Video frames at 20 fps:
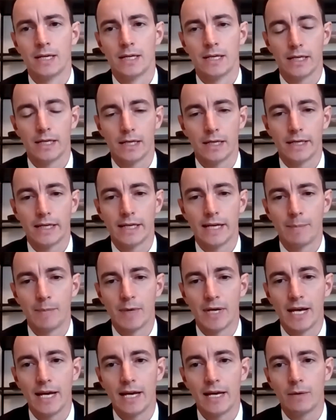in
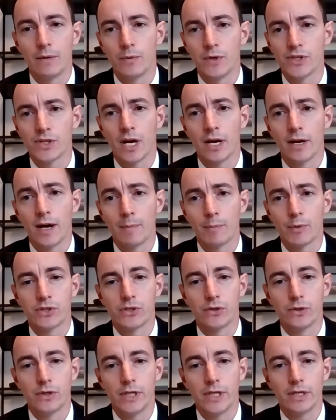M&A, we saw an
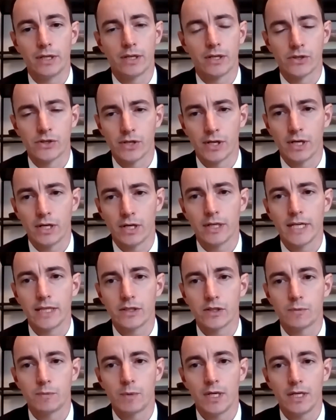opportunity to consolidate the
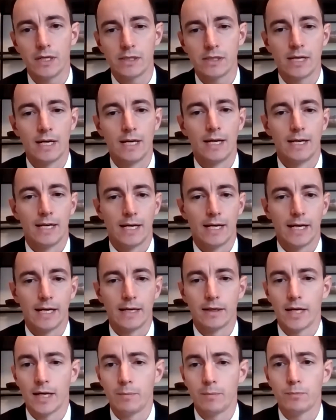space
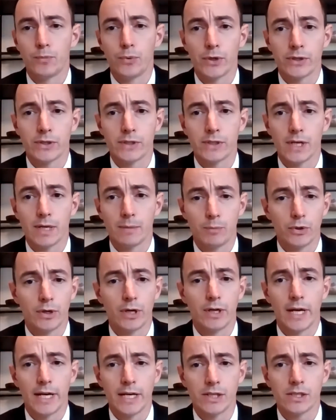and put a
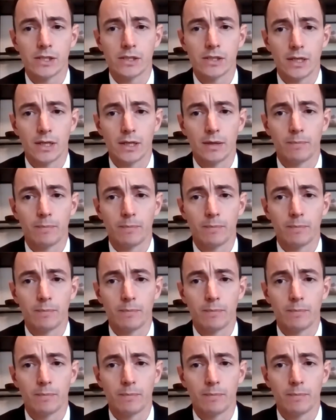nice